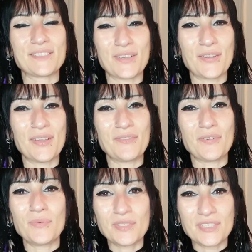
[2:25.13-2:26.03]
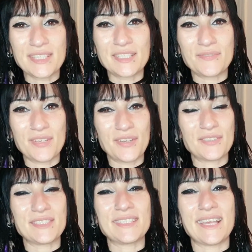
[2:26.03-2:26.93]
So if you're watching this
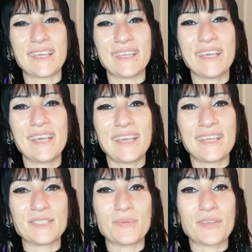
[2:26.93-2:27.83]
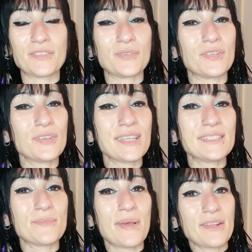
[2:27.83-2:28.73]
video today, it's because you're
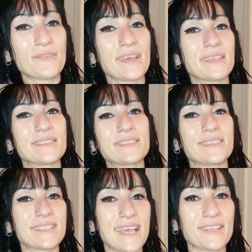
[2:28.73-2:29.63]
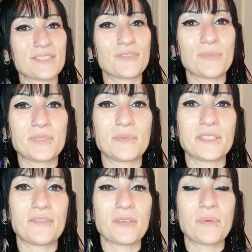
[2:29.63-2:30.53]
looking to manifest a text from a
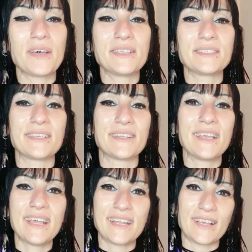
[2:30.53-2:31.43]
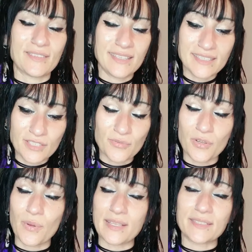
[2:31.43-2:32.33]
specific person. Now, this is a
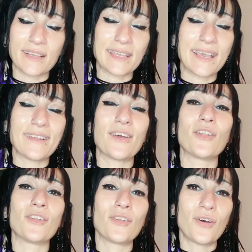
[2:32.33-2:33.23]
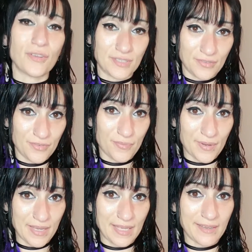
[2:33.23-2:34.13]
request I get a lot from
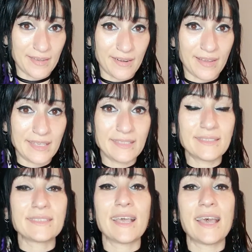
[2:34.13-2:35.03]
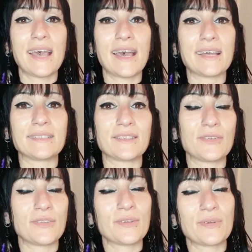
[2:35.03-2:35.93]
my clients, and I
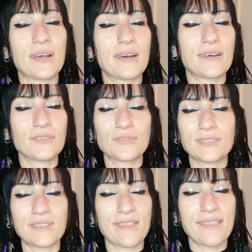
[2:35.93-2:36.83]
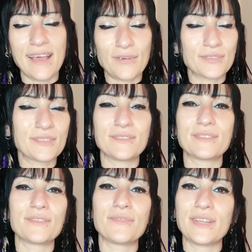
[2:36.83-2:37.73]
know there are hundreds and
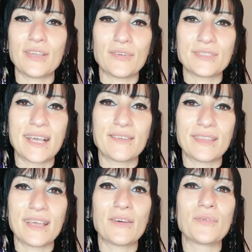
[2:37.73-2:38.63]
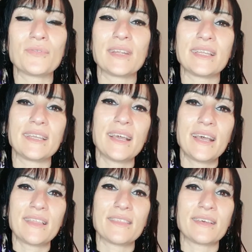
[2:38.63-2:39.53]
thousands of videos out there already
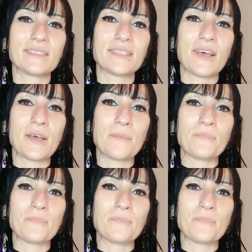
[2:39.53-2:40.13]
that